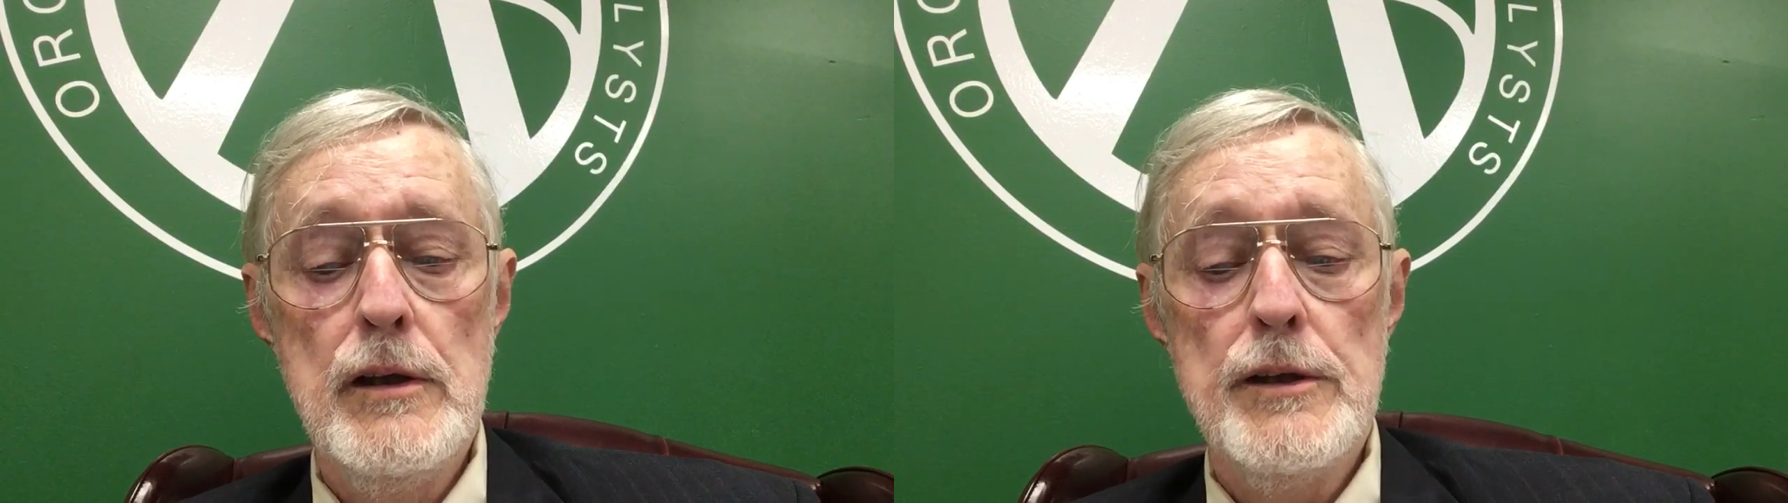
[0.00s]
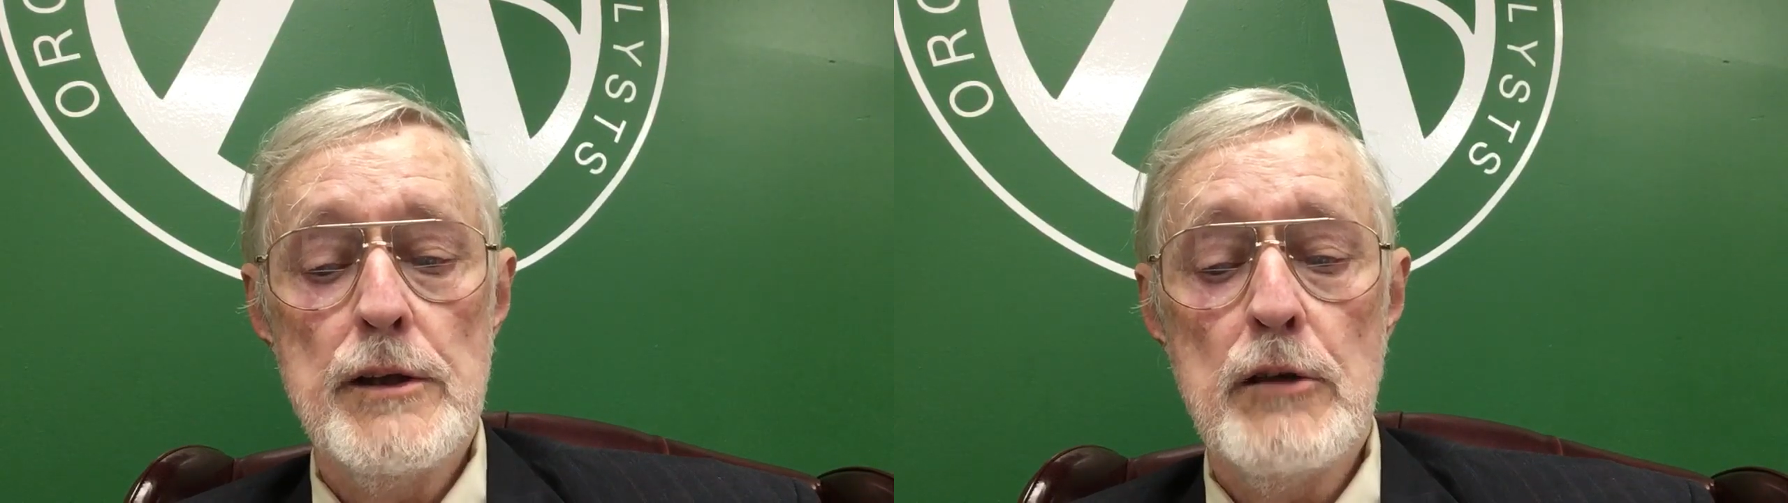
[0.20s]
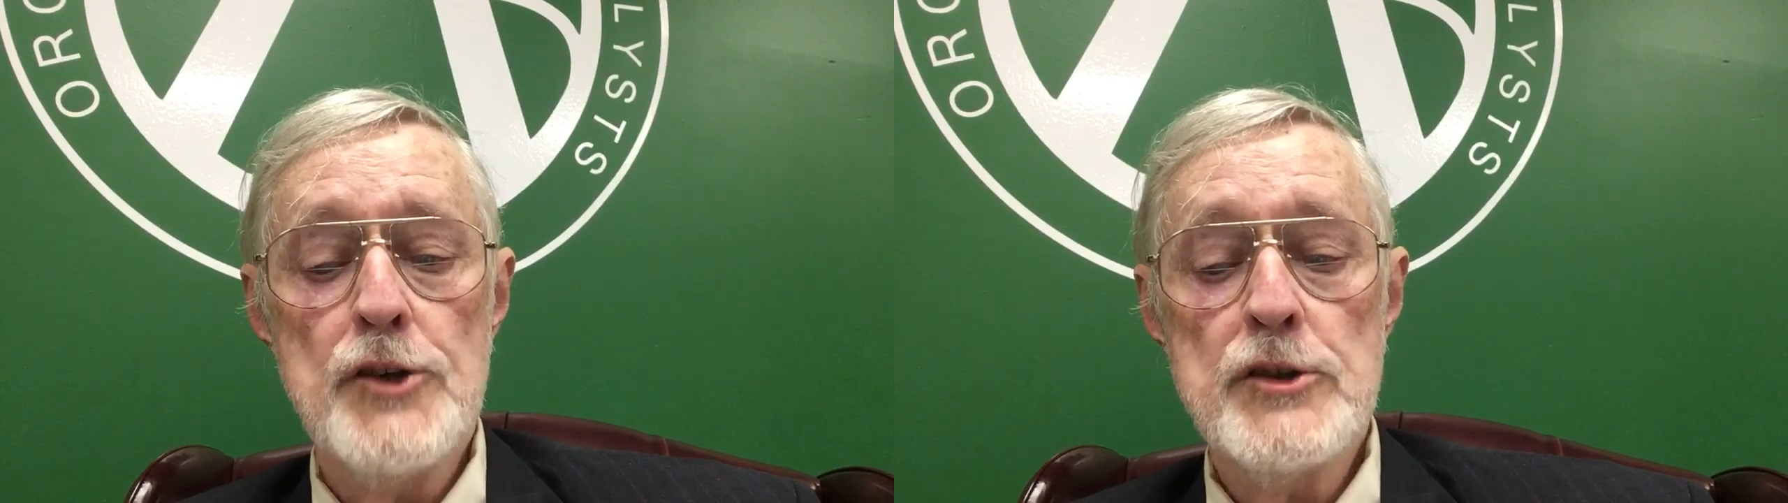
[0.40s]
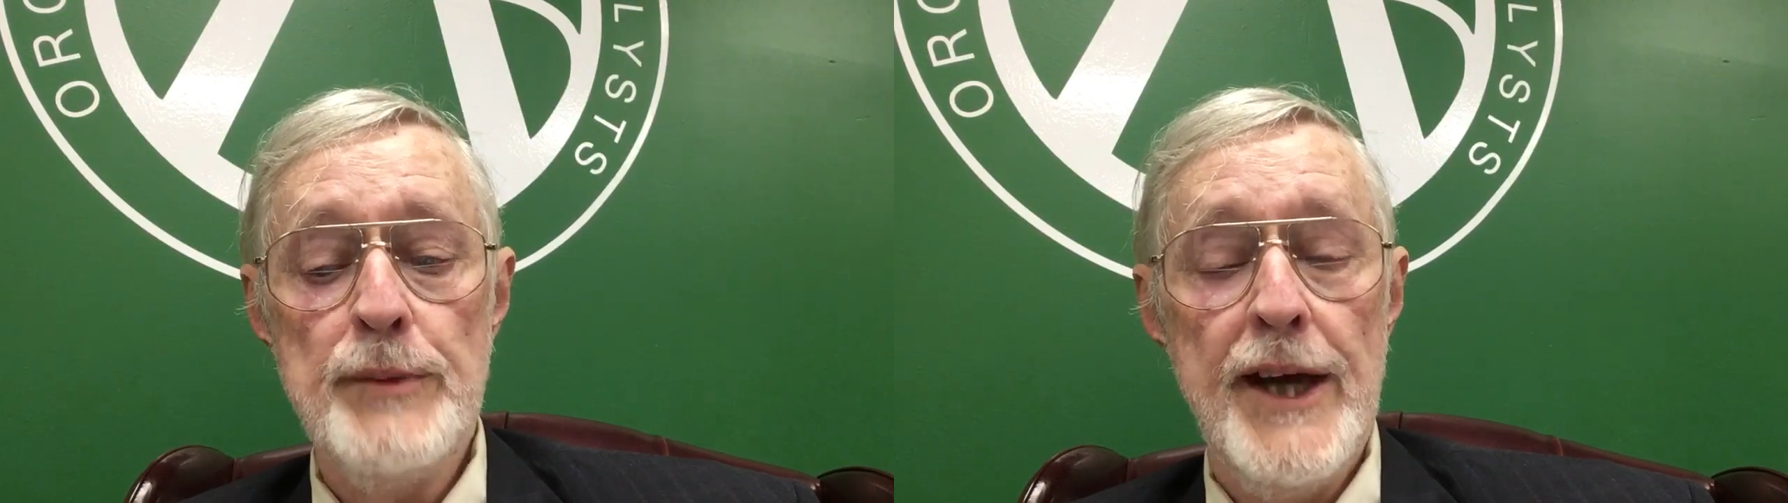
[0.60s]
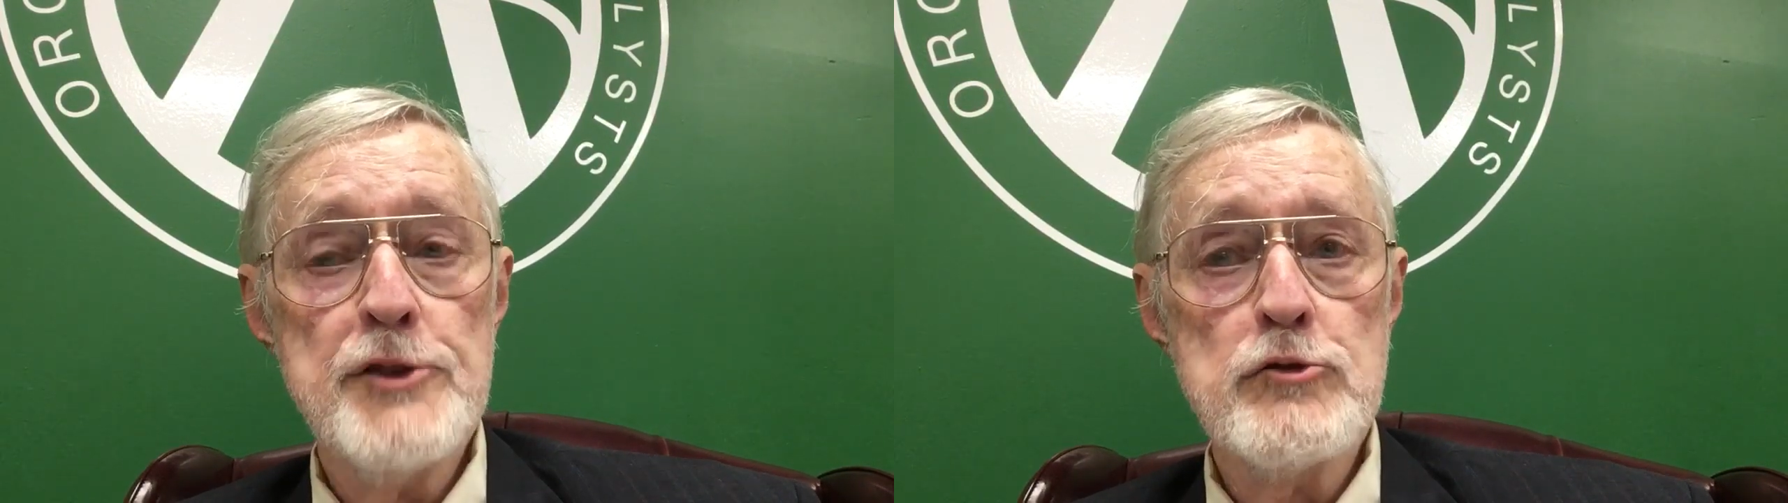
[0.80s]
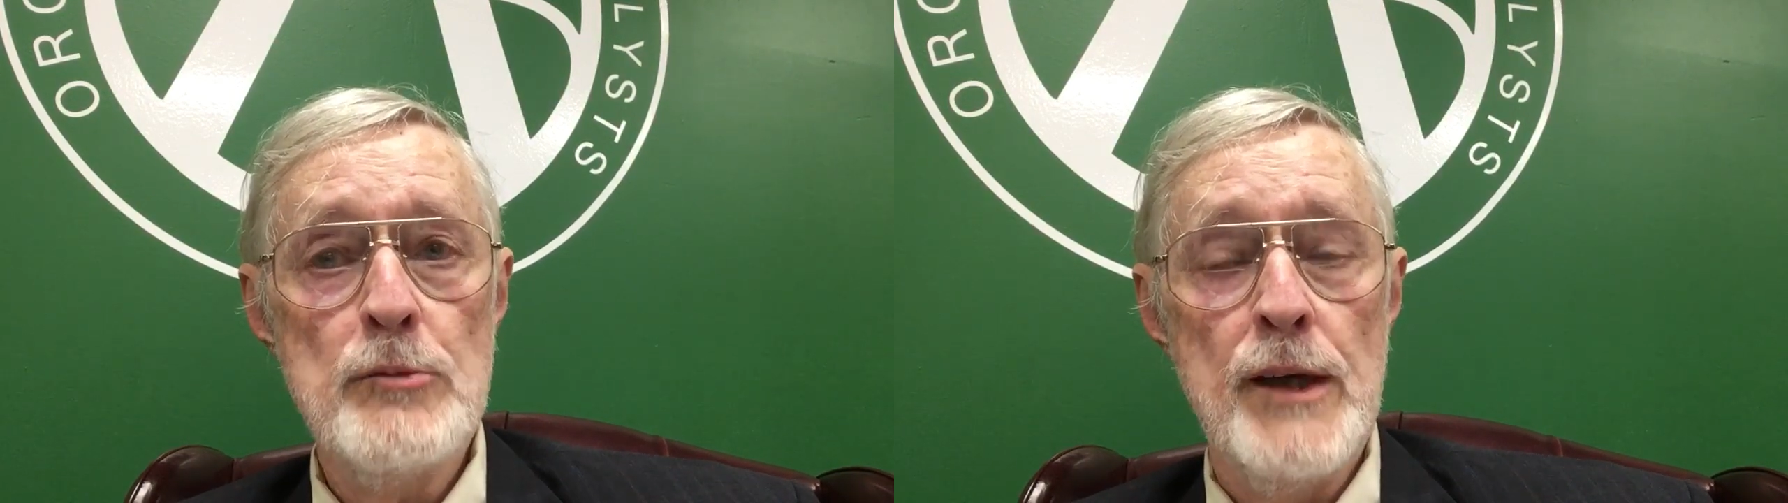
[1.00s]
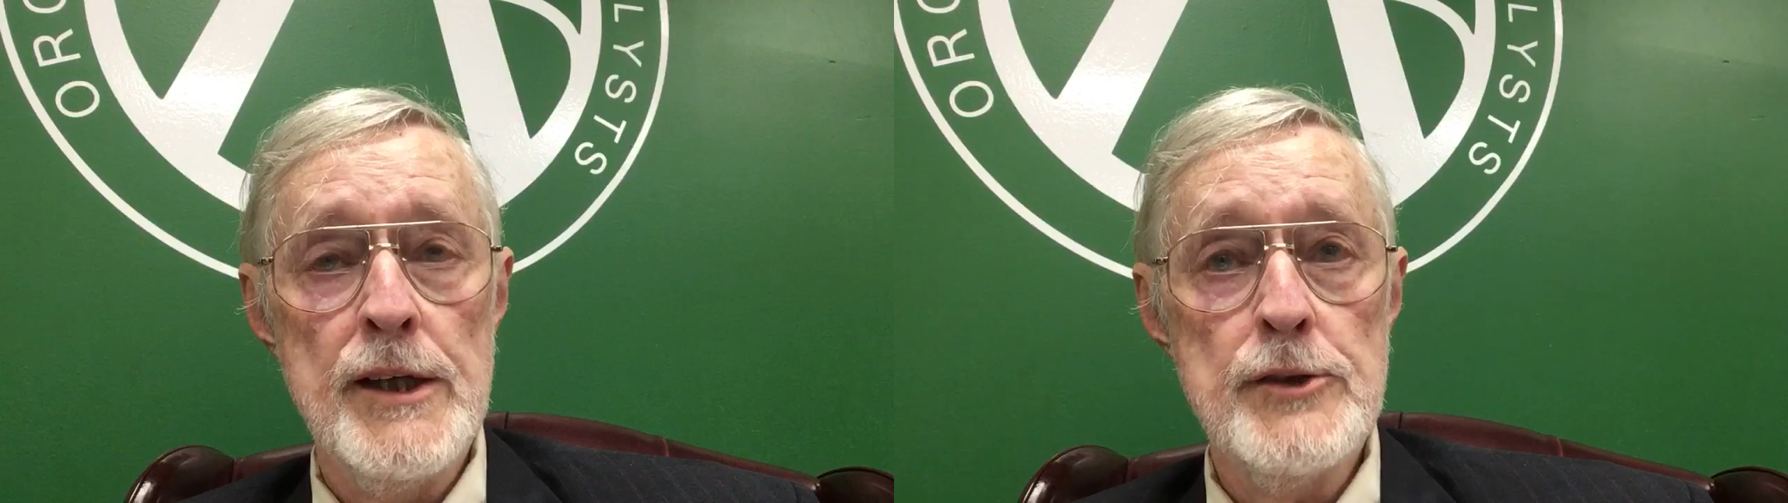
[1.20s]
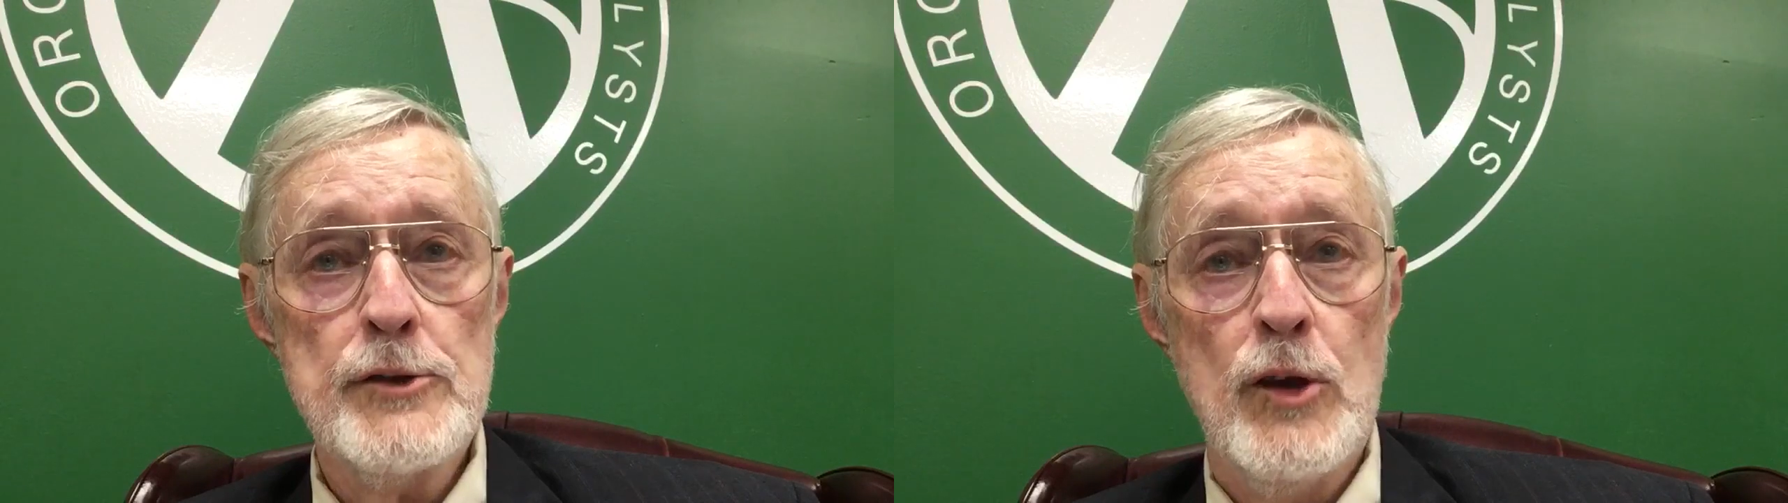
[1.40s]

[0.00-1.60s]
There are some extra monies